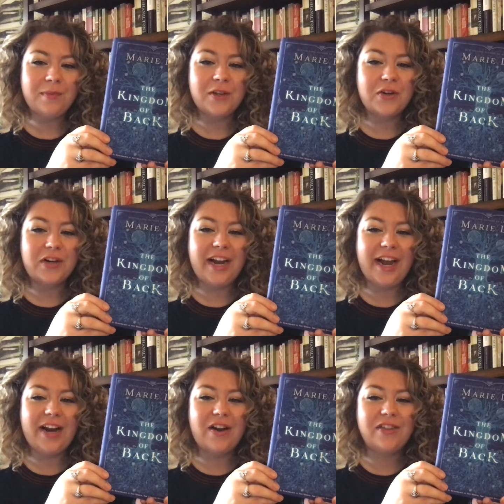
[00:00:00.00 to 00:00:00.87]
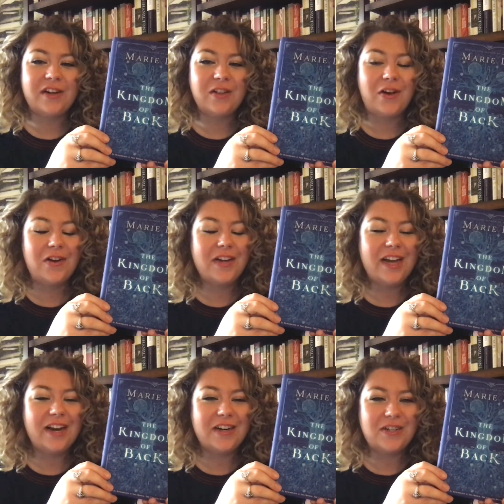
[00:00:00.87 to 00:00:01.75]
create on their long
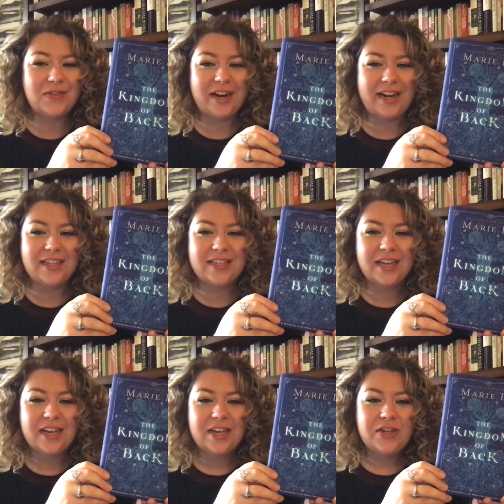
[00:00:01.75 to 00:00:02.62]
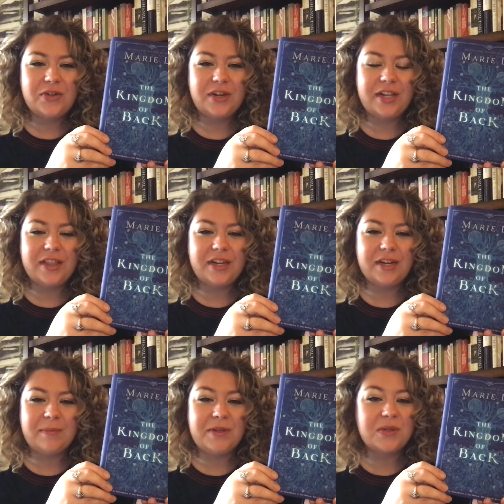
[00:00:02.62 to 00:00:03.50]
carriage rides during
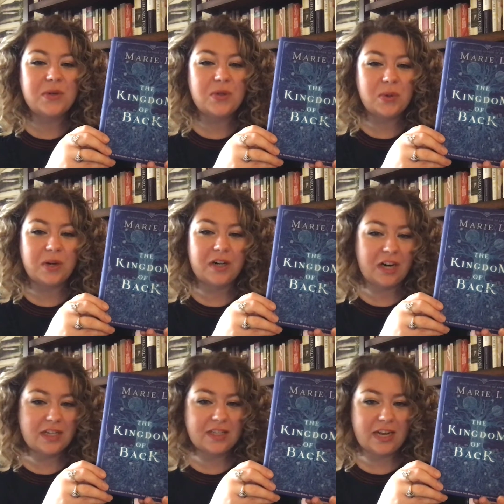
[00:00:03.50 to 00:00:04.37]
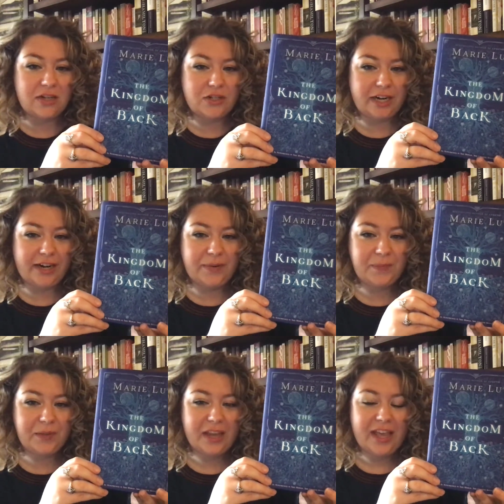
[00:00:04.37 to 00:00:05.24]
their musical tour across the country.
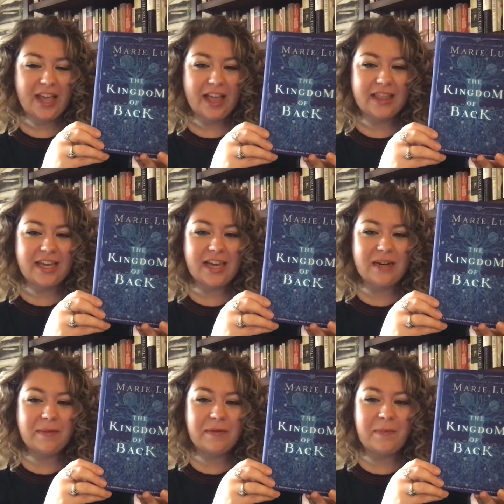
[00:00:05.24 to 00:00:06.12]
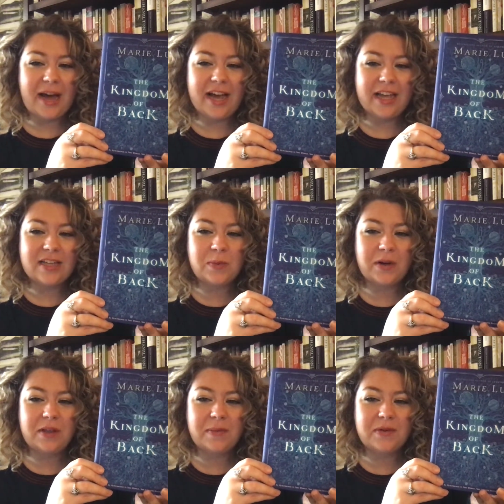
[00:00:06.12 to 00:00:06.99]
The Kingdom of Back is
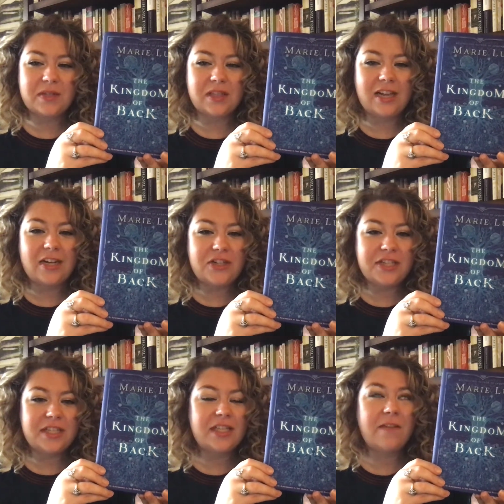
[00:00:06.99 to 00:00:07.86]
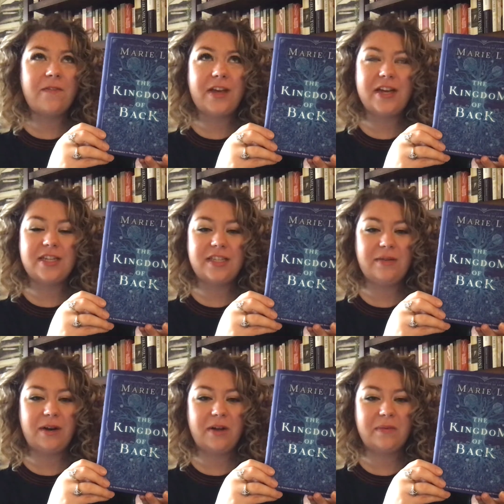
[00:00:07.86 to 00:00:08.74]
one of the most luscious fantasy
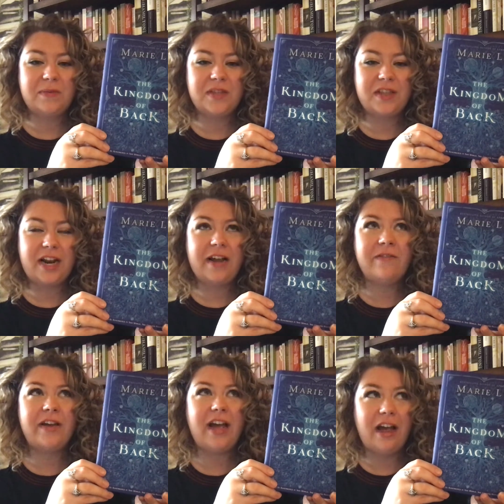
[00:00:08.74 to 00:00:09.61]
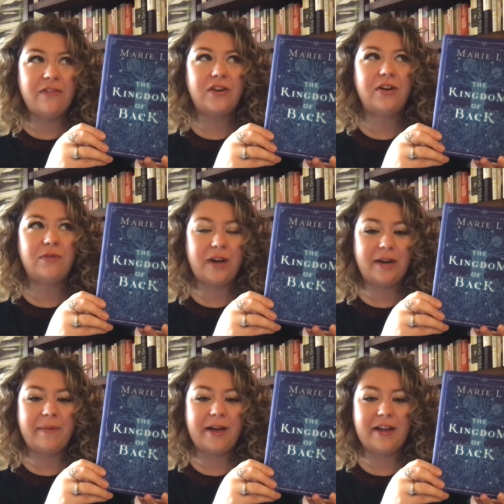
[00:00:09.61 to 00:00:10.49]
realms that I have ever
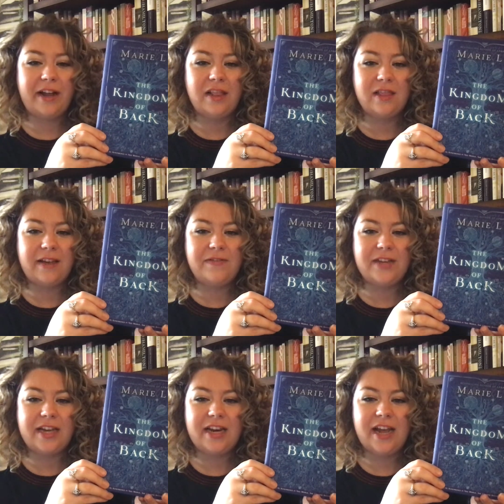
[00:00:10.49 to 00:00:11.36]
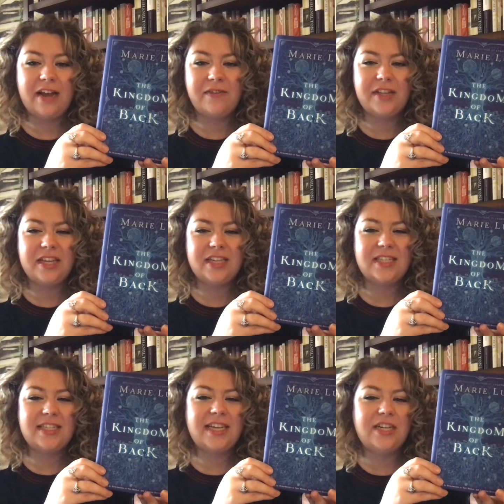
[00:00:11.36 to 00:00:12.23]
read about. I loved it. Everything
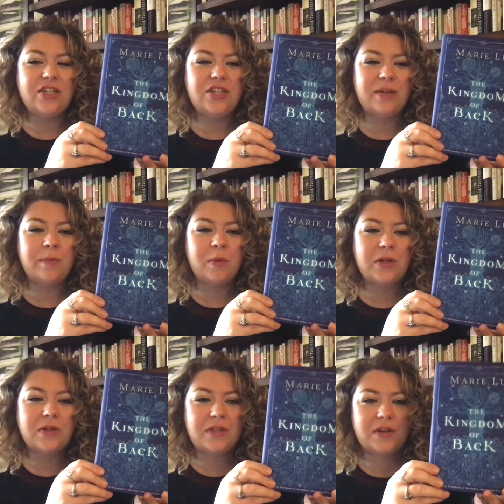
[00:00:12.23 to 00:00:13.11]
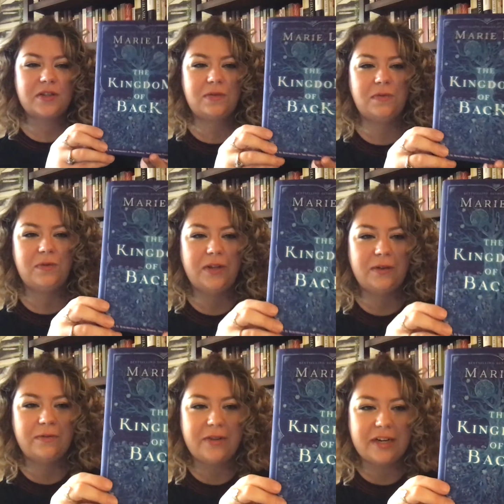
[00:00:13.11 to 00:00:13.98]
is tinged in blue, so it's, you
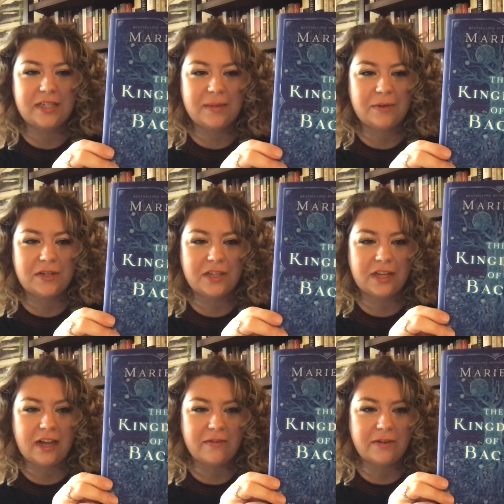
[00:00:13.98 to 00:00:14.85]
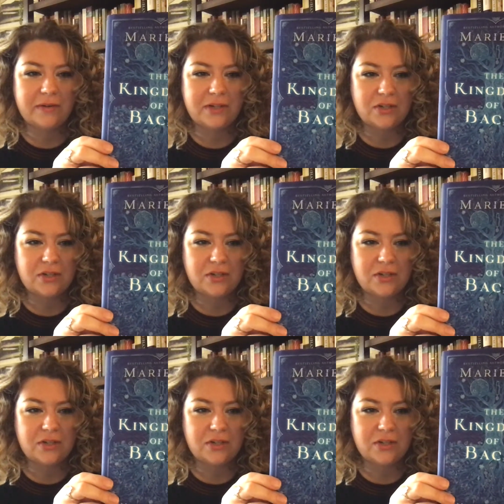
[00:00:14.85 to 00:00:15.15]
know, very similar to the cover, which